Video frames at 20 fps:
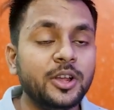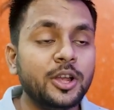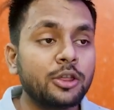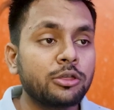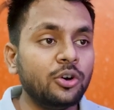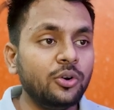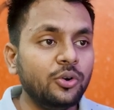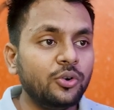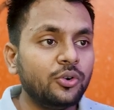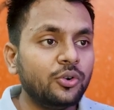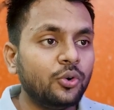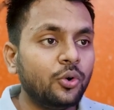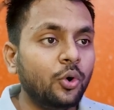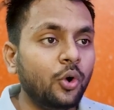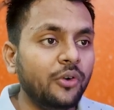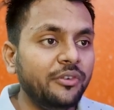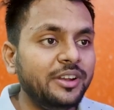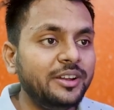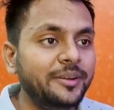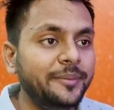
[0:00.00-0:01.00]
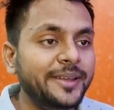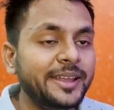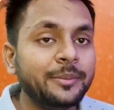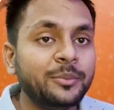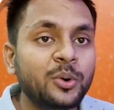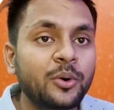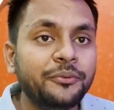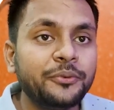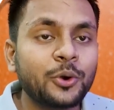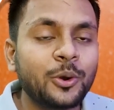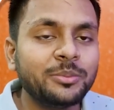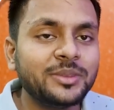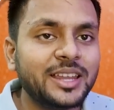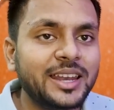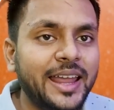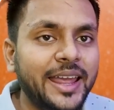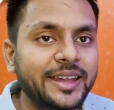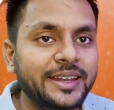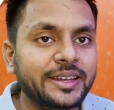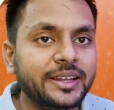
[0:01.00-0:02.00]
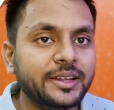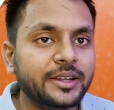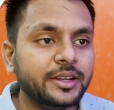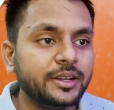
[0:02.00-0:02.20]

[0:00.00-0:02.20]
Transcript: so who will be removed from the line?